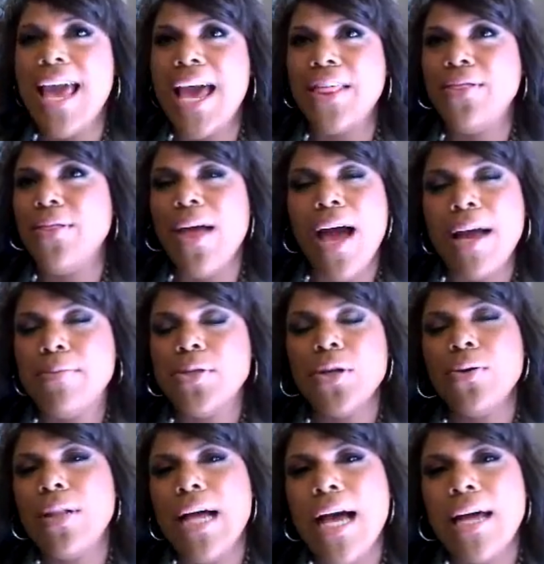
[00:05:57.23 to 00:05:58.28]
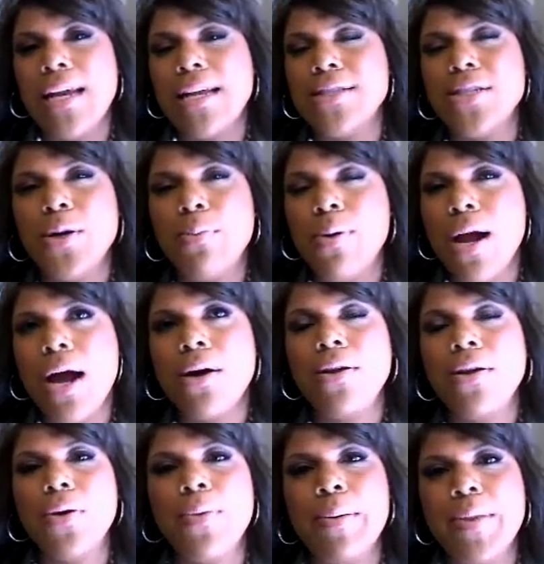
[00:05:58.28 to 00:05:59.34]
and I'm so glad and so proud
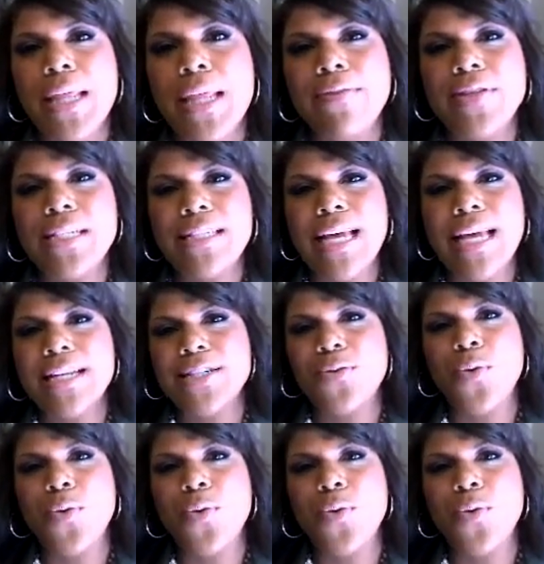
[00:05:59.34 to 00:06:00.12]
of the women that have decided